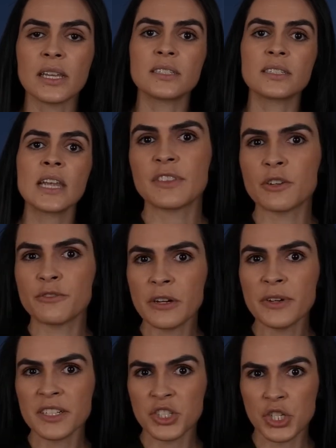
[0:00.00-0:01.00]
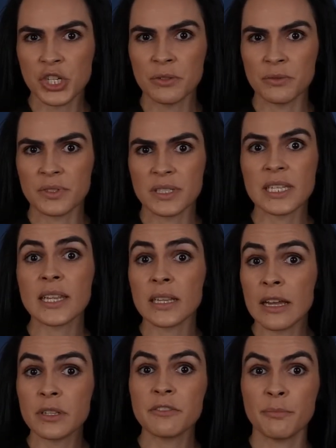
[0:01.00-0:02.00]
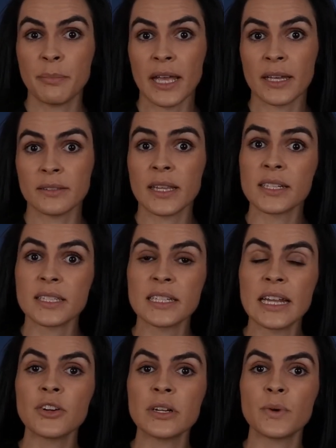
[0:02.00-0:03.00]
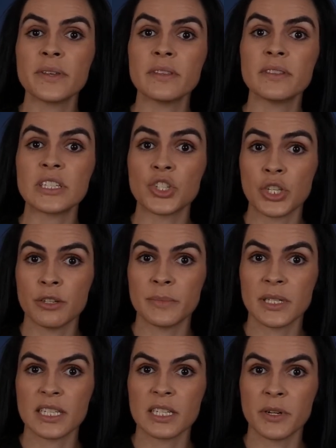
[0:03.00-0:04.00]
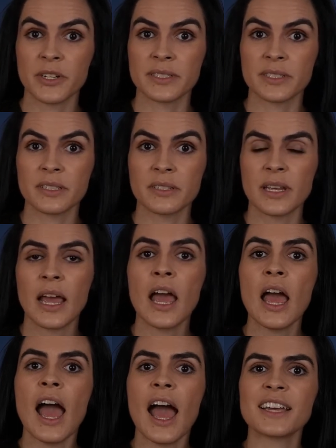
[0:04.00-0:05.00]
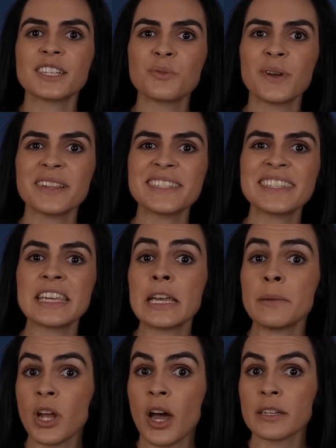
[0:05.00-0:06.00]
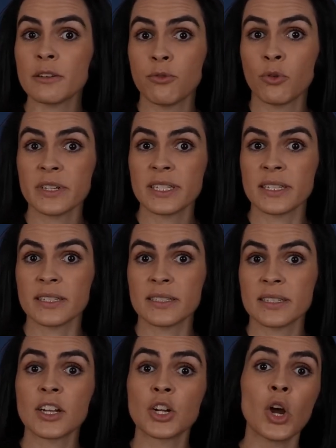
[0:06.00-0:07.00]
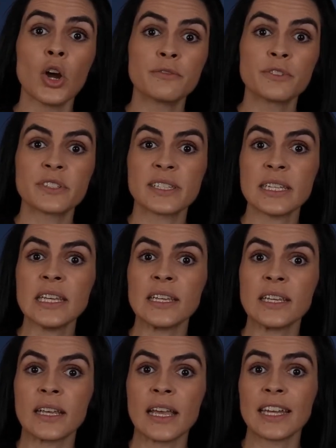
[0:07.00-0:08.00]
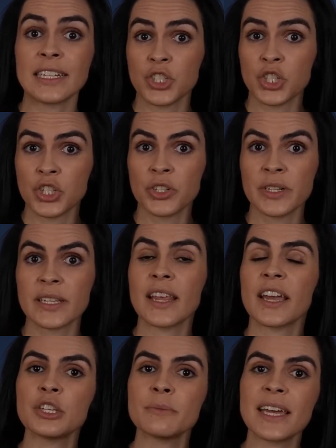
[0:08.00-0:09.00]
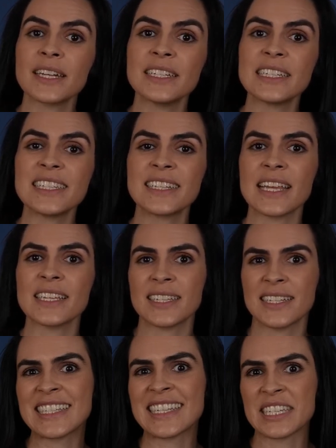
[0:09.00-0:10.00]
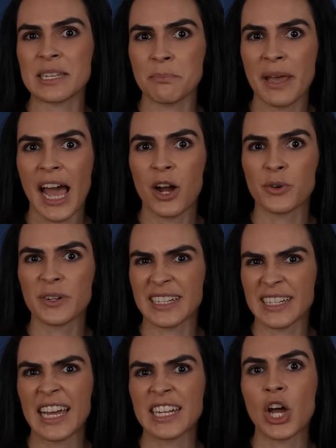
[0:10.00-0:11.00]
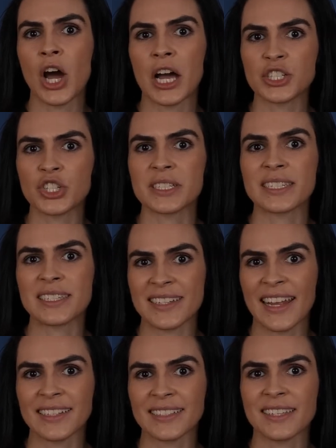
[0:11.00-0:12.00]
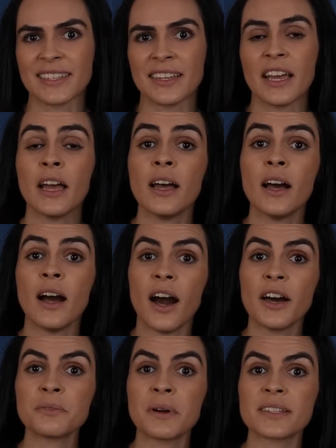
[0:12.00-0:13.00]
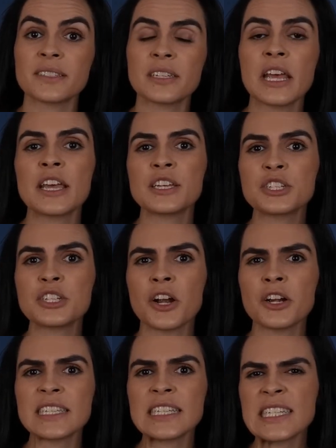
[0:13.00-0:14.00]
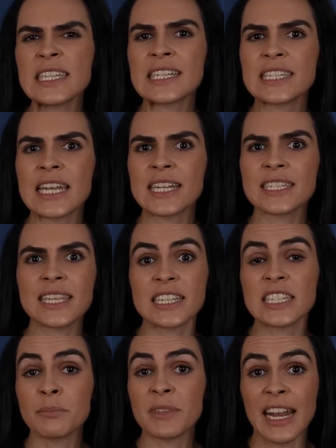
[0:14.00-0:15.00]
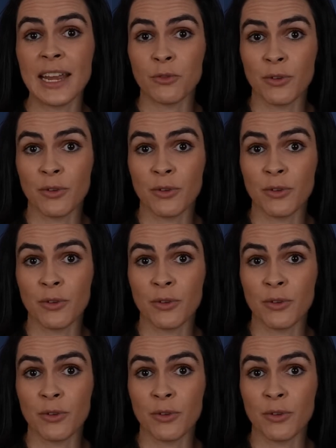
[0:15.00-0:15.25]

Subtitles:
is they're very attuned to the level of pain that's inherent within this human experience, as well as the hypnotic forces that are overseeing and ensuring that humanity stays in a disempowered and unconscious state. Otherwise, starseeds can sense that something ain't